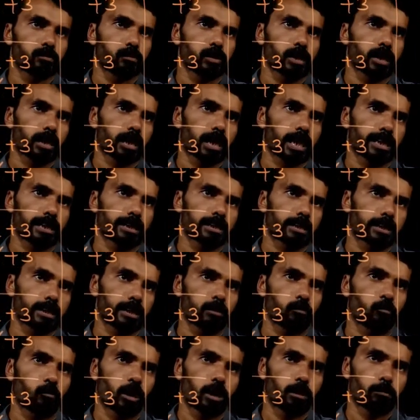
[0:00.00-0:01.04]
we write
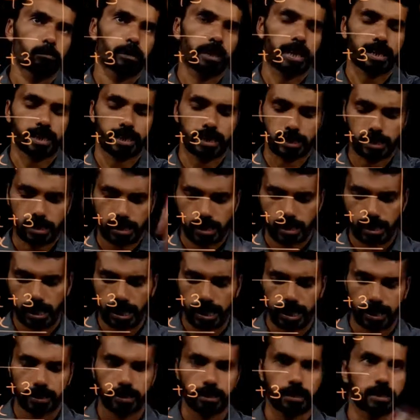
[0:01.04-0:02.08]
in one bracket
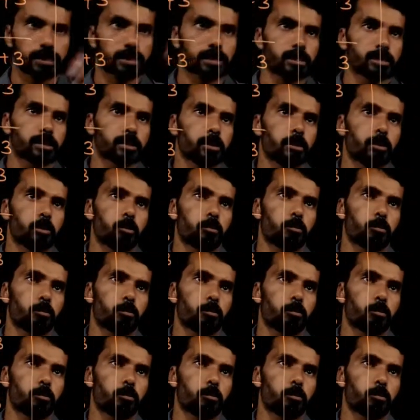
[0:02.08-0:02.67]
and this